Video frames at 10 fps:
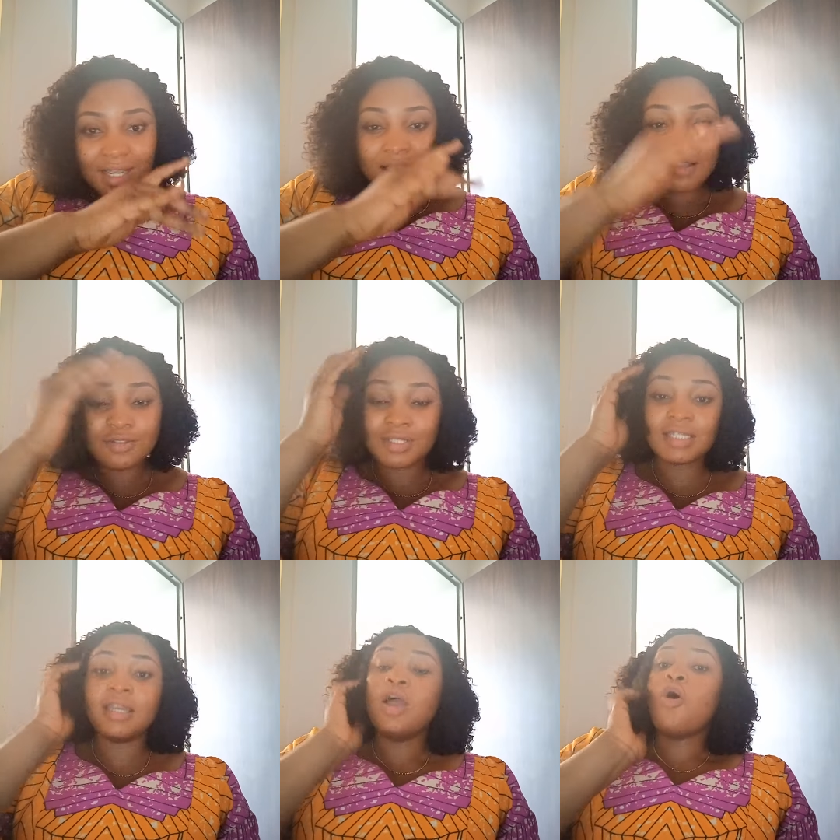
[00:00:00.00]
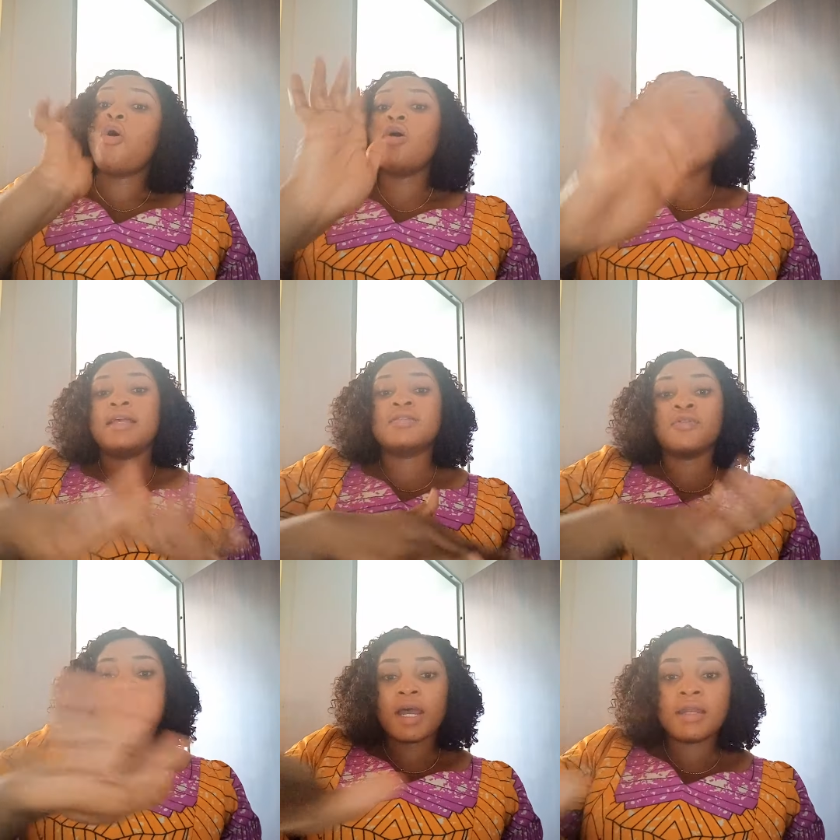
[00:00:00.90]
ah, no. See, all lines
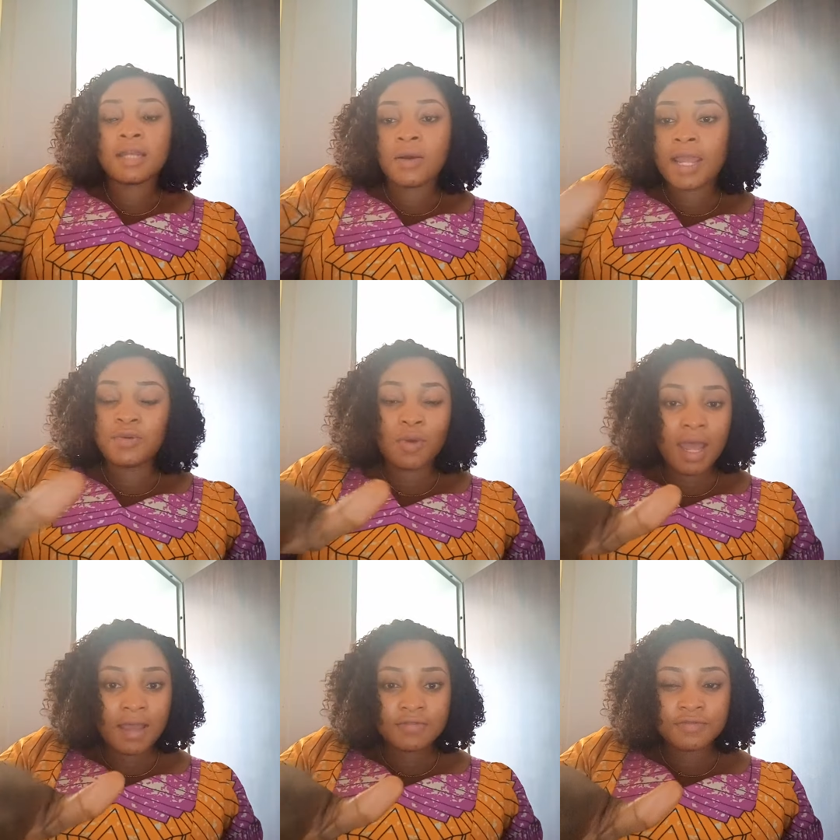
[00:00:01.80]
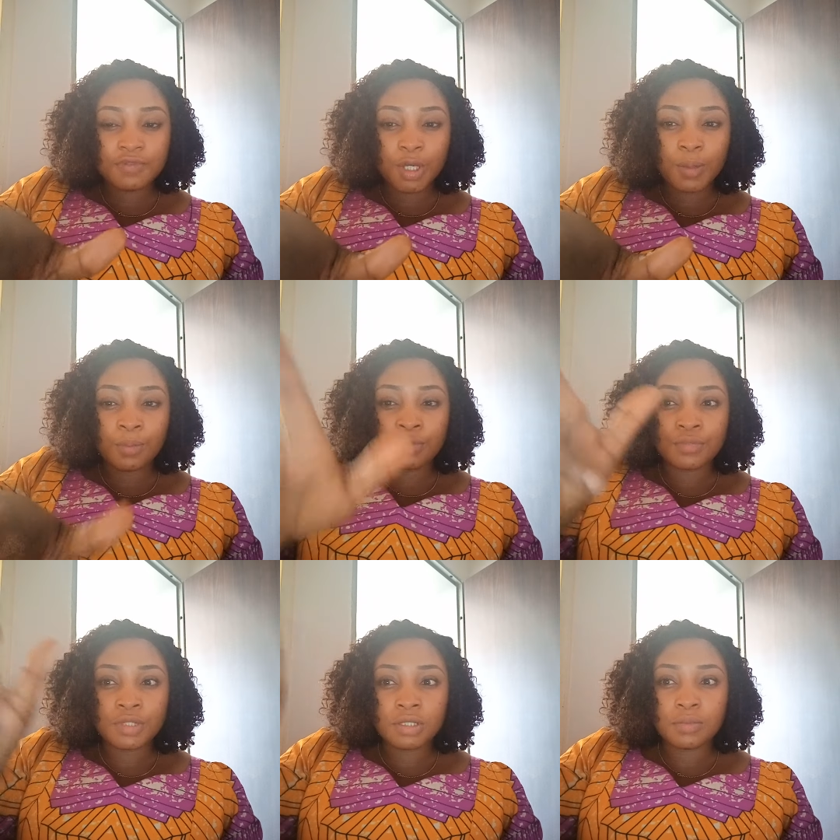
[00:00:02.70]
of now. I don't have
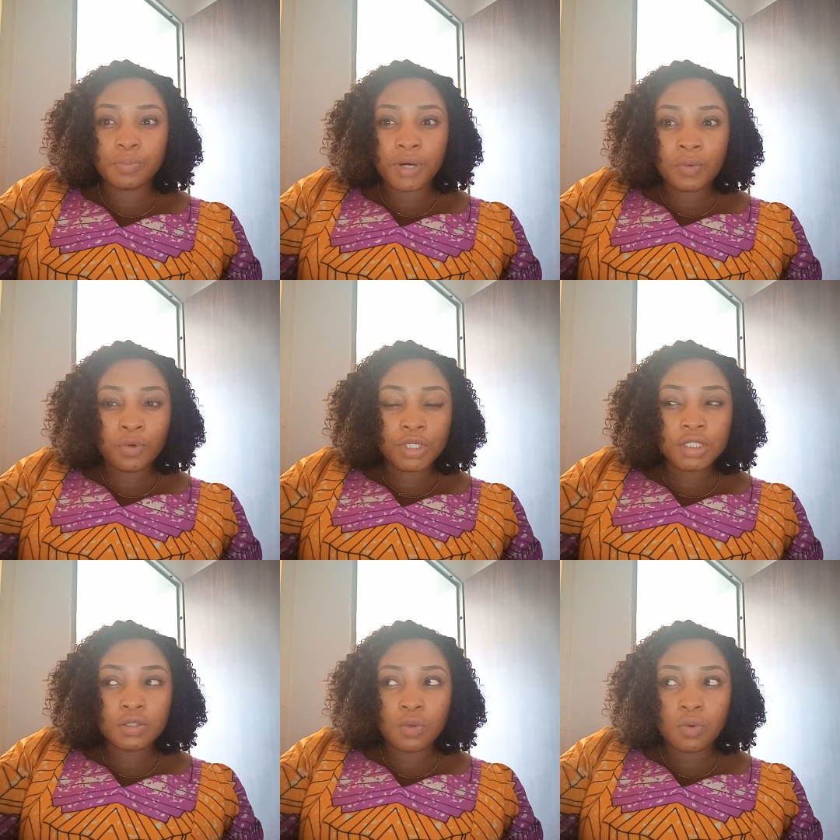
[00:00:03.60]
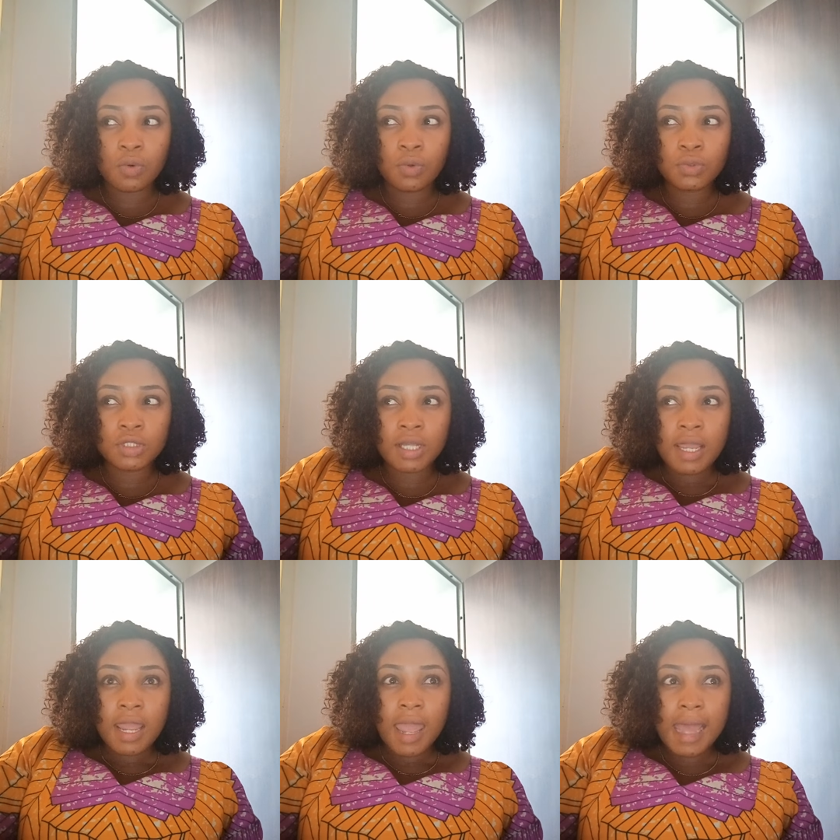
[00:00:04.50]
um the brown orchid gold
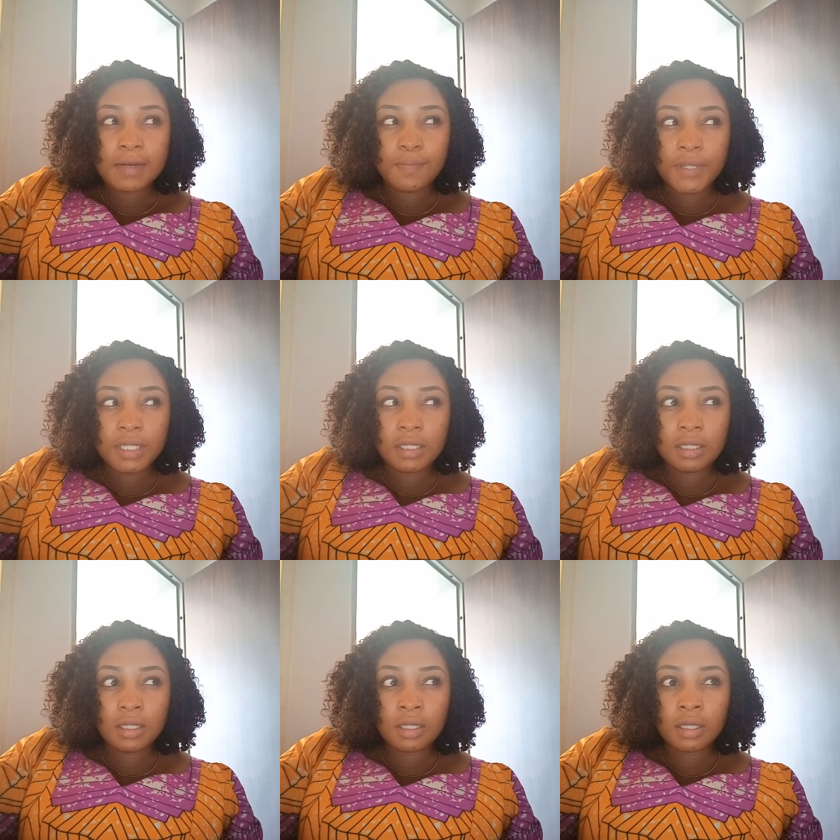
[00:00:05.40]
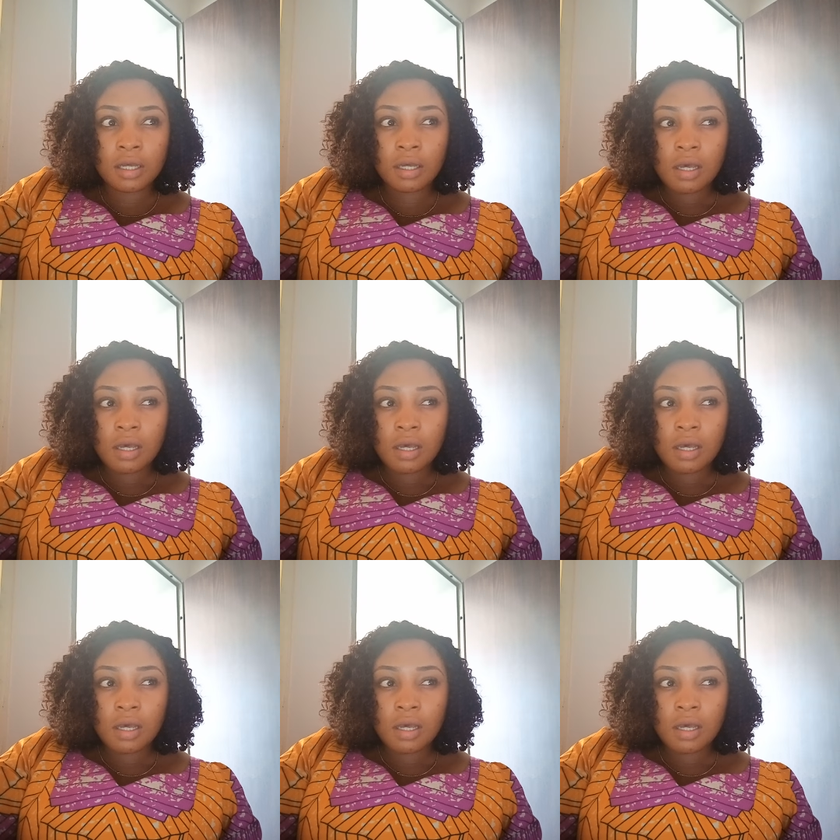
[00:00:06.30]
and pink